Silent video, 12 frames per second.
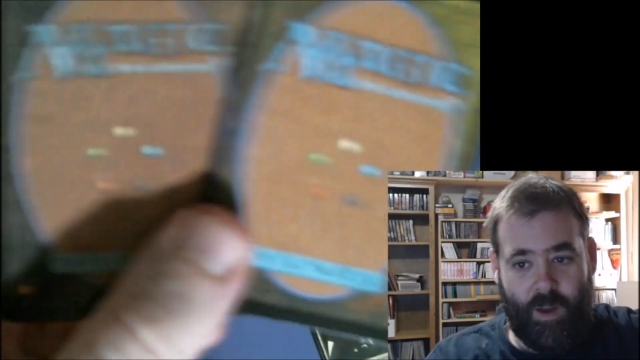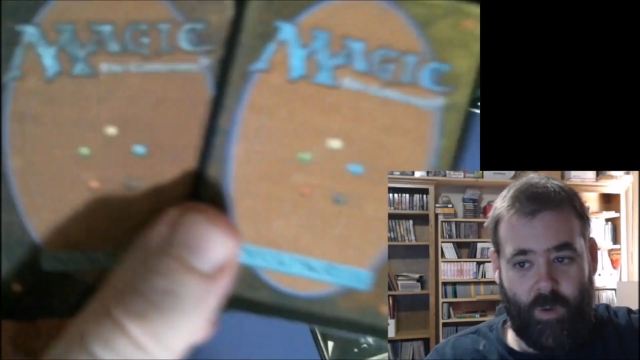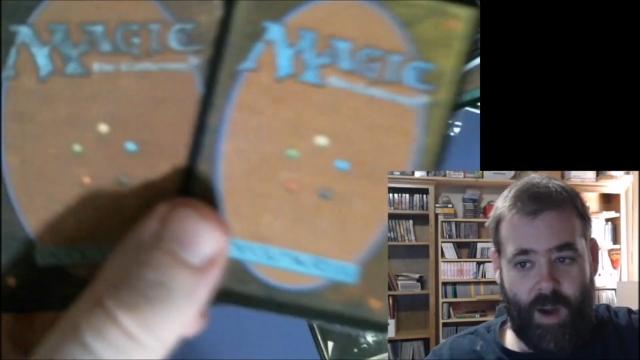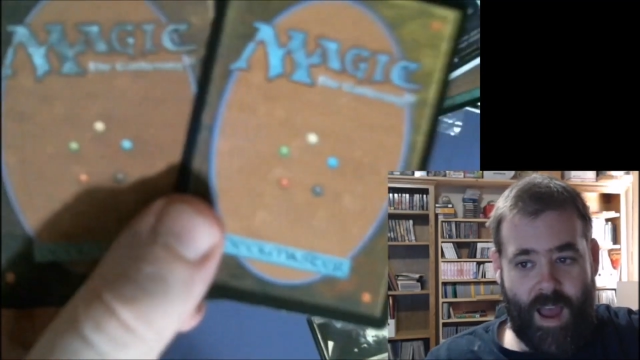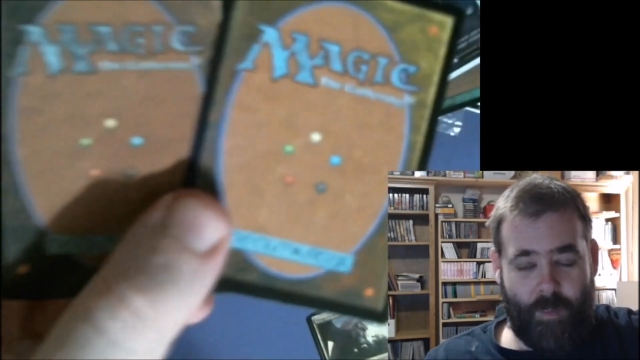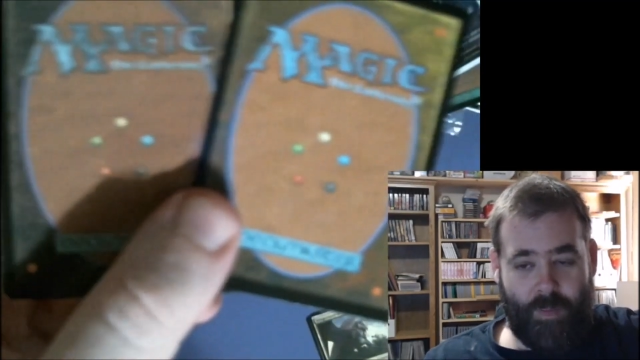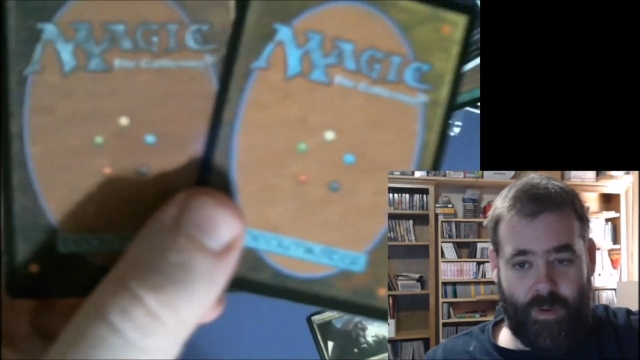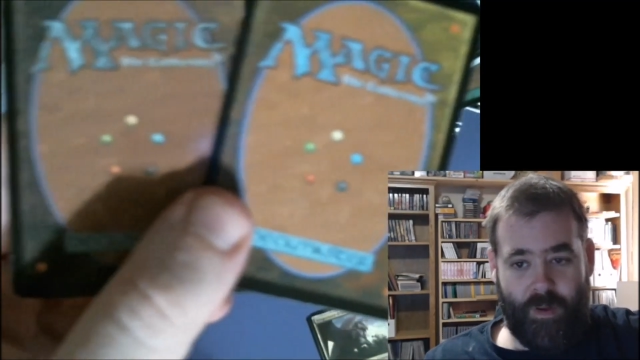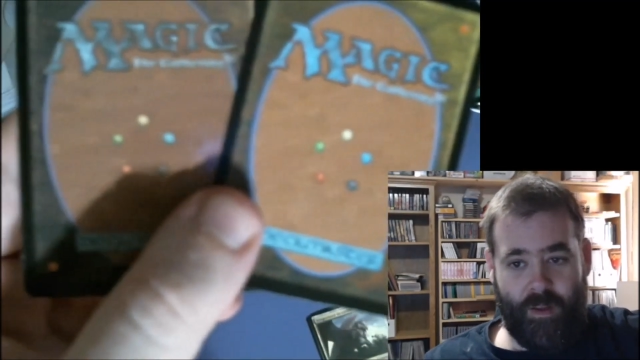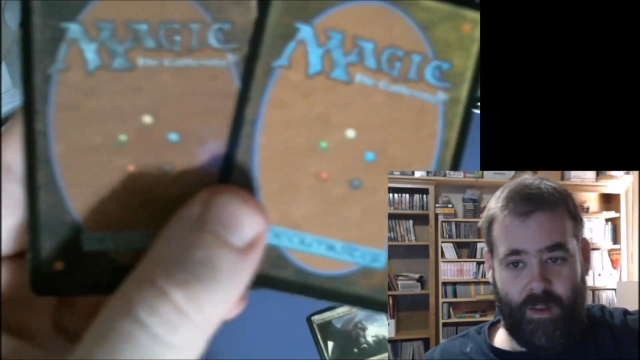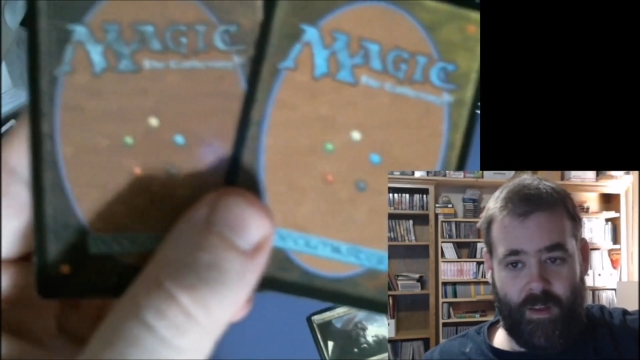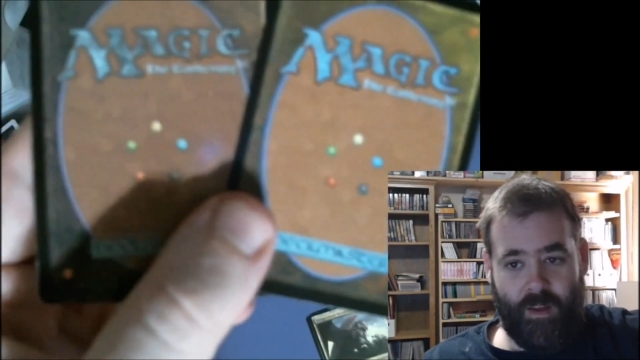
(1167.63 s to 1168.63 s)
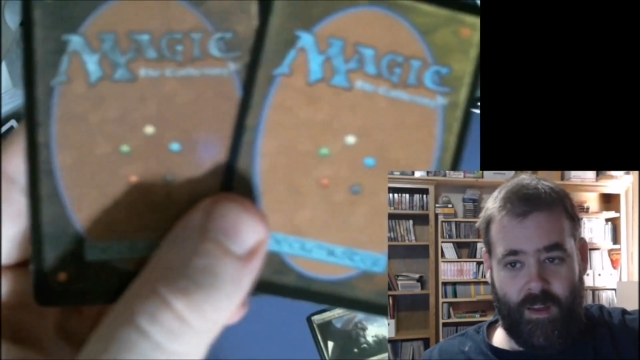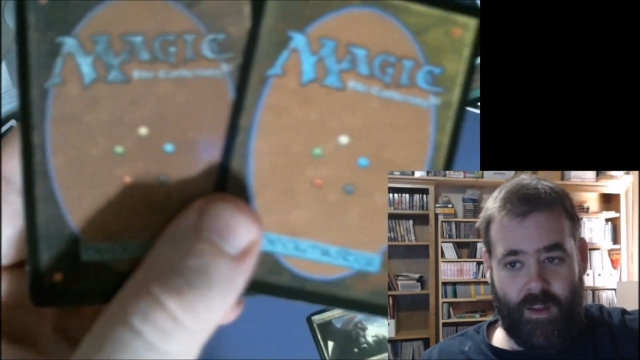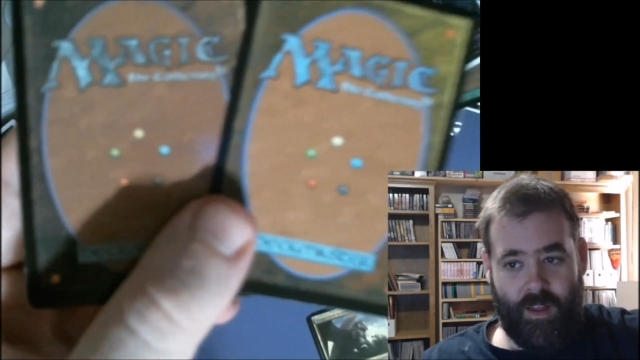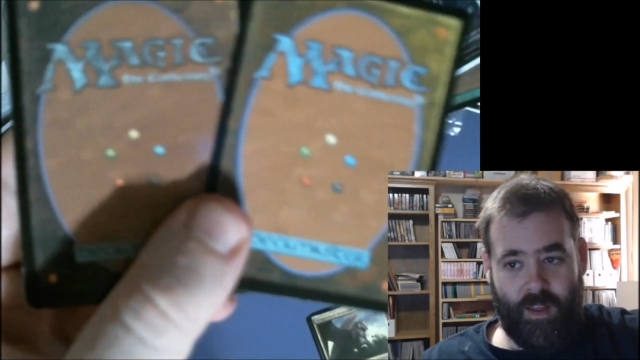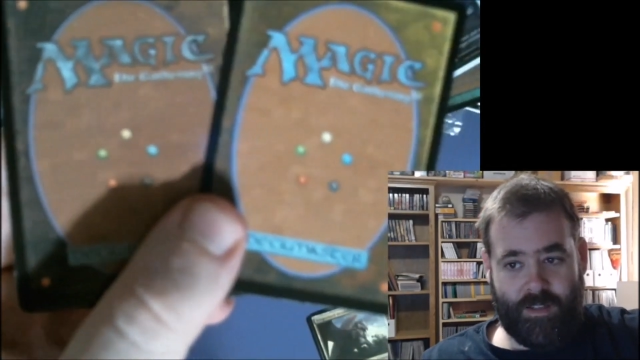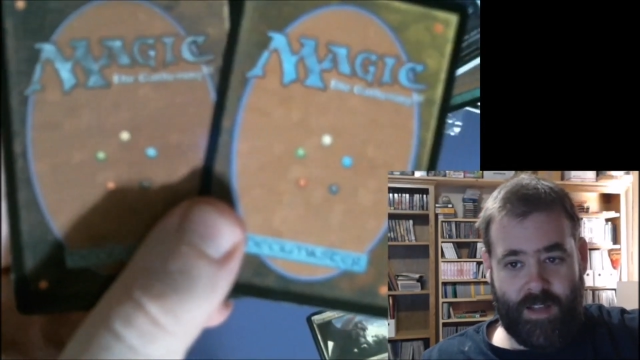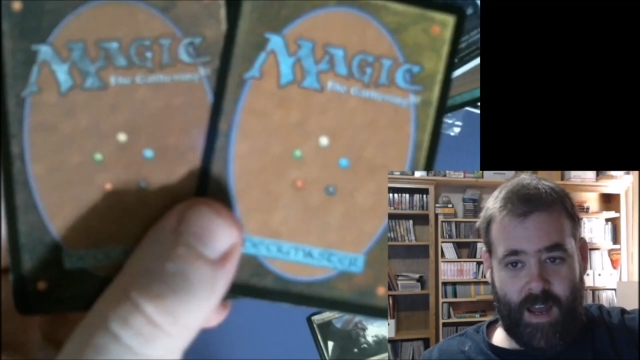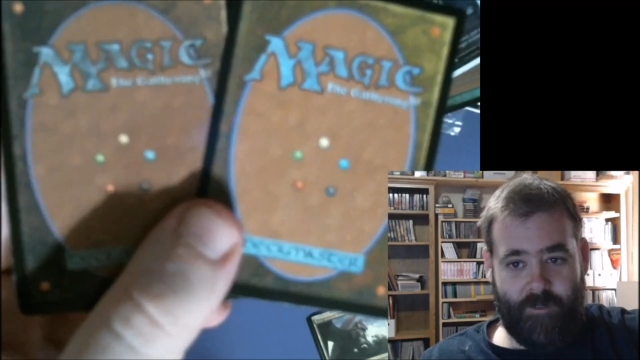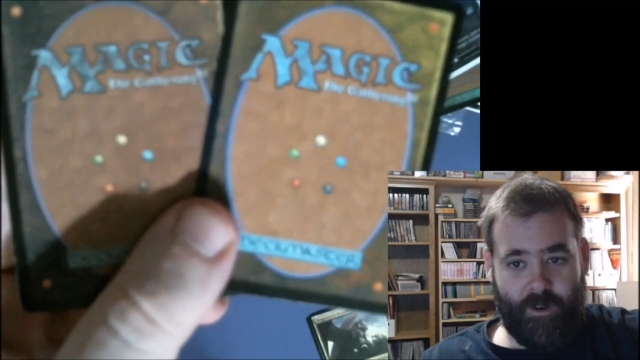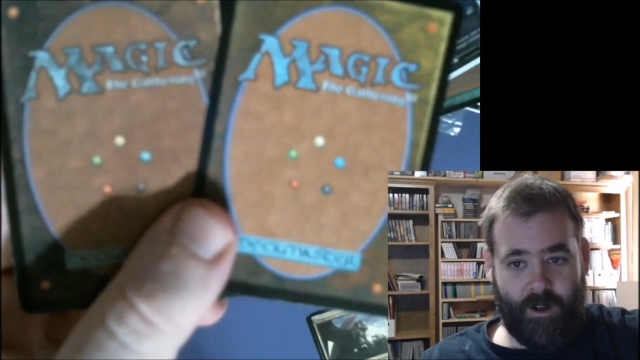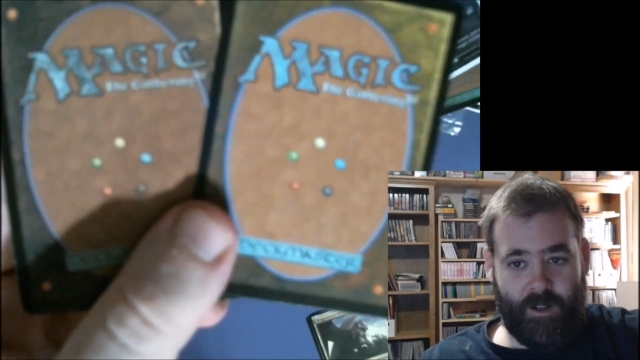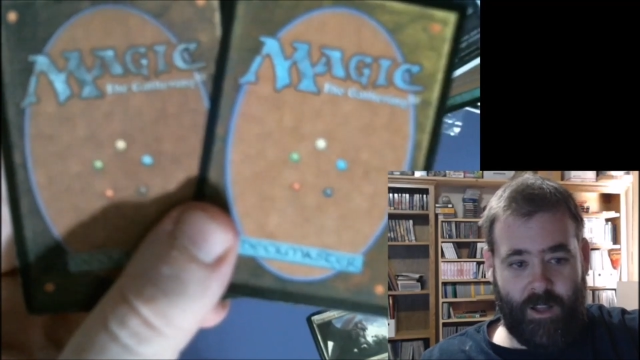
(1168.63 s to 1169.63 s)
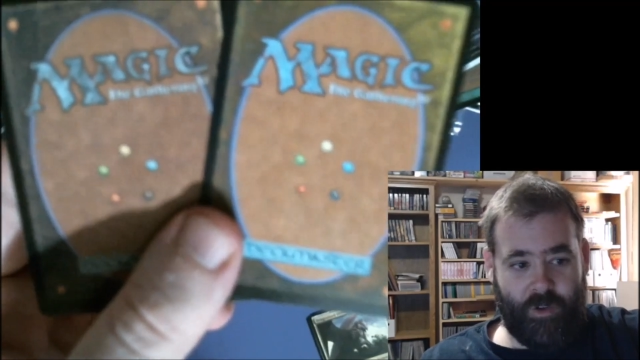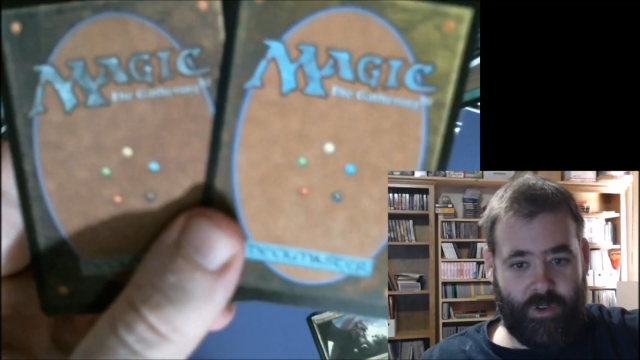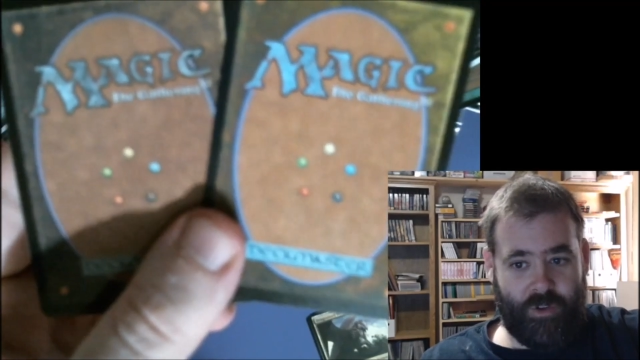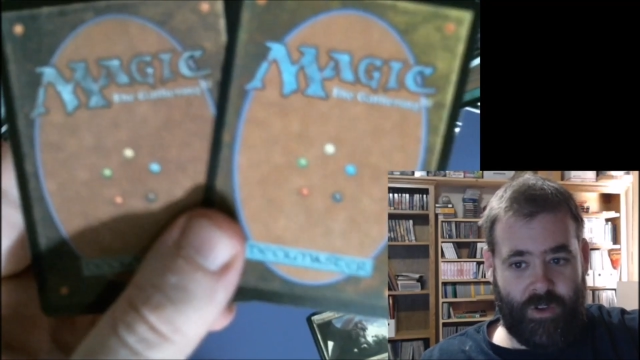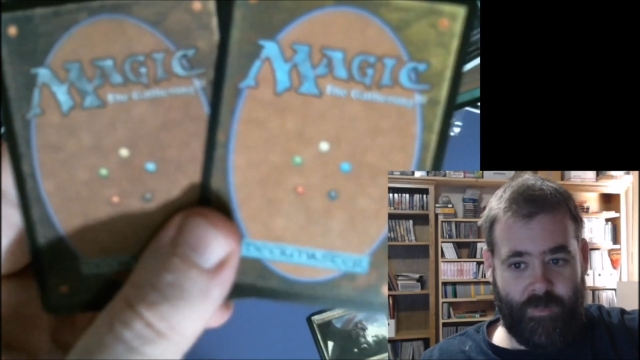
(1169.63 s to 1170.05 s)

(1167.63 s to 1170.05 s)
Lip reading: crap, it's not even close.